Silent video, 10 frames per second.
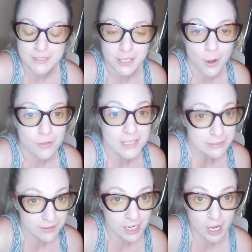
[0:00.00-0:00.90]
So
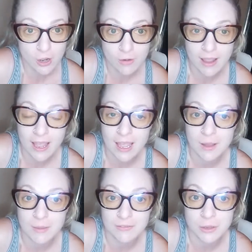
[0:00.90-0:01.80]
this video,
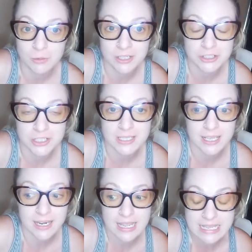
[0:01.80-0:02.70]
if you are
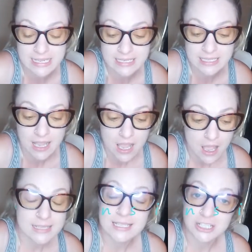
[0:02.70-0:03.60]
interested, is
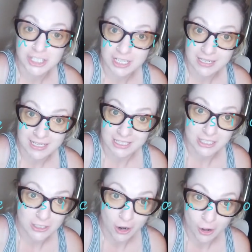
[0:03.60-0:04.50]
extension
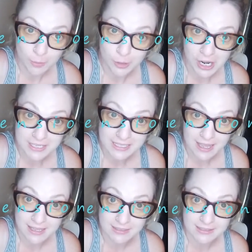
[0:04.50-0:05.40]
install
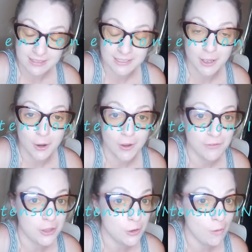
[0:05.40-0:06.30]
process. So
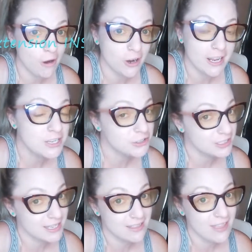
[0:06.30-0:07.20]
if you are
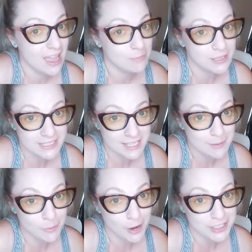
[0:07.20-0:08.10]
interested in that, please
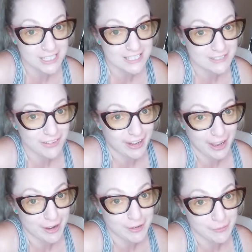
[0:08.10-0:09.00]
keep watching this
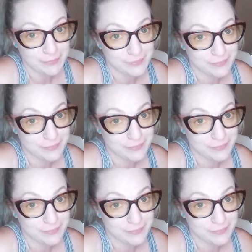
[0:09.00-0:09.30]
video.